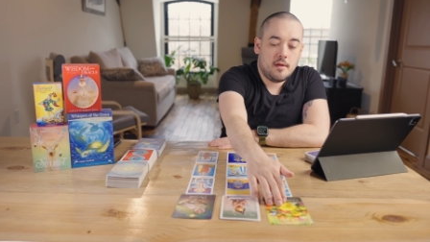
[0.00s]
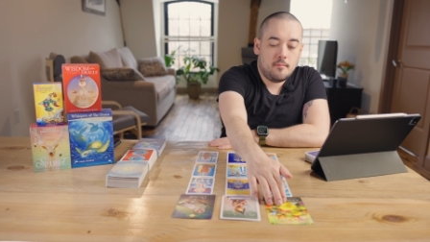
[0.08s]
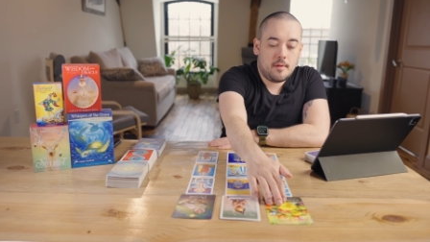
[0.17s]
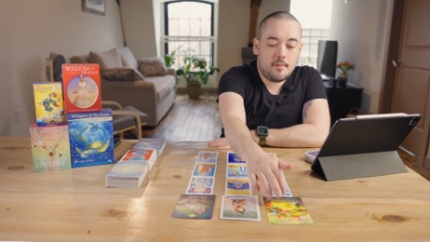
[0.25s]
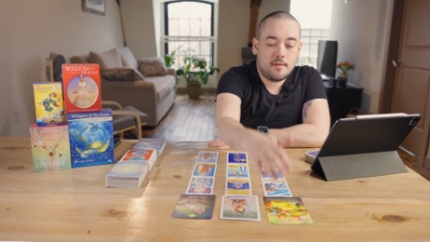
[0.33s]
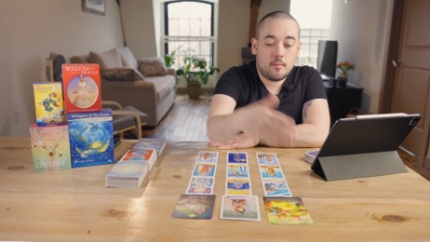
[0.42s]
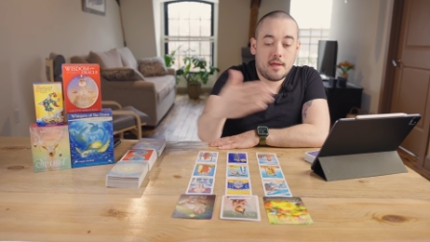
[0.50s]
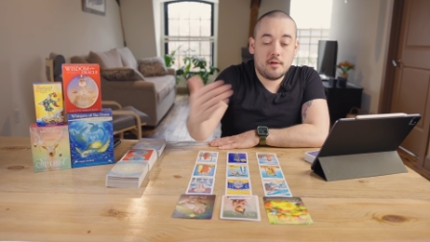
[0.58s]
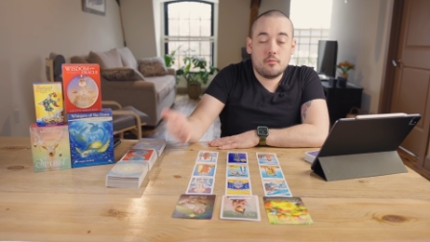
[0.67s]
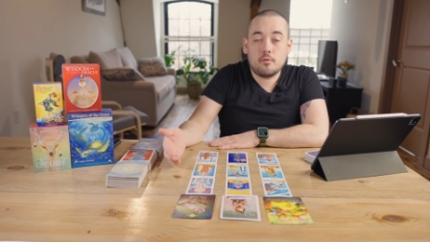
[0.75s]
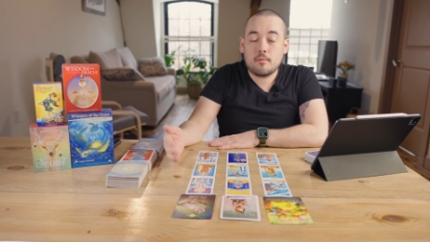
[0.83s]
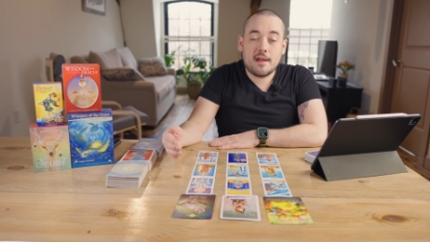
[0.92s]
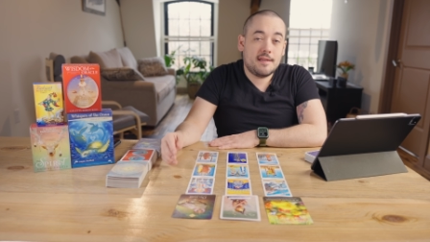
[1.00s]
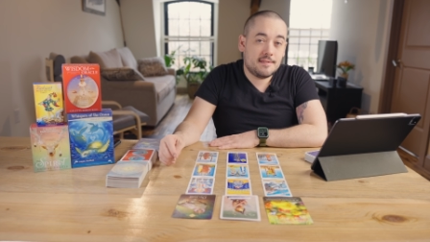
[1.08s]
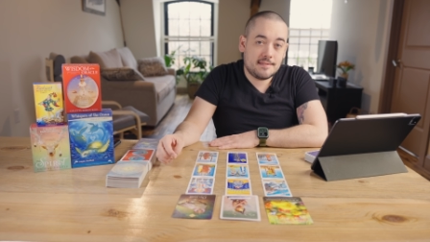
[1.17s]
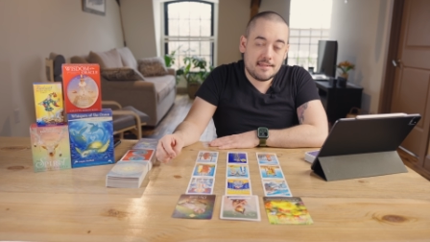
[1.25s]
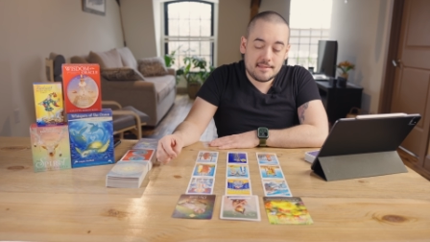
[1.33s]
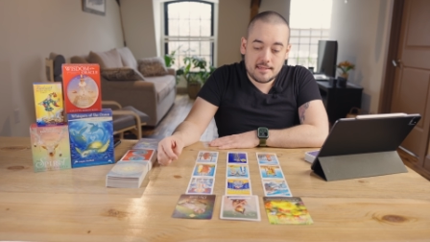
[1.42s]
Maybe the way you were
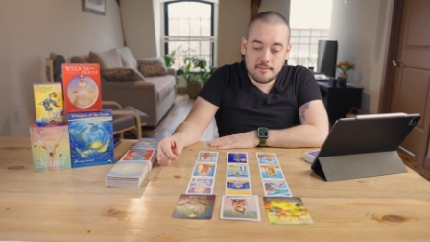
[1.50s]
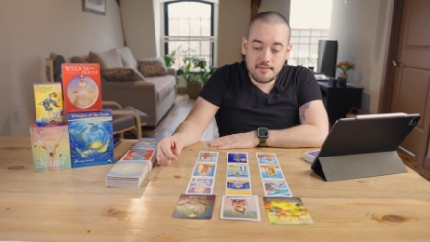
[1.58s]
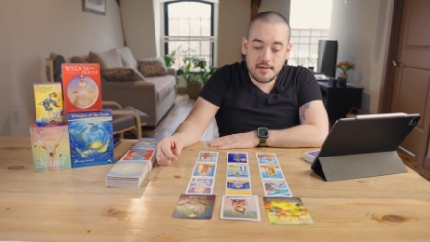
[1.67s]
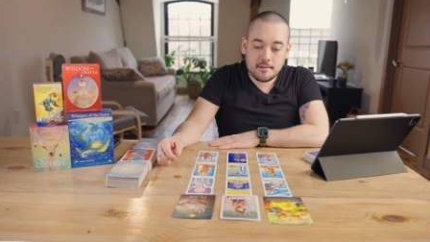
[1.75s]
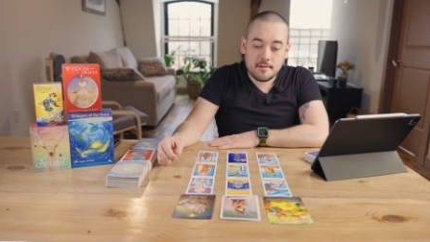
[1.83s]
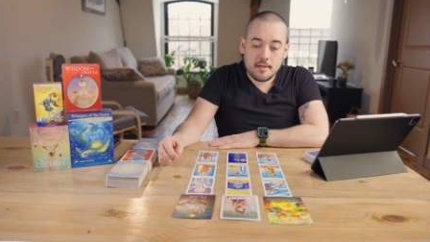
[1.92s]
raised is different.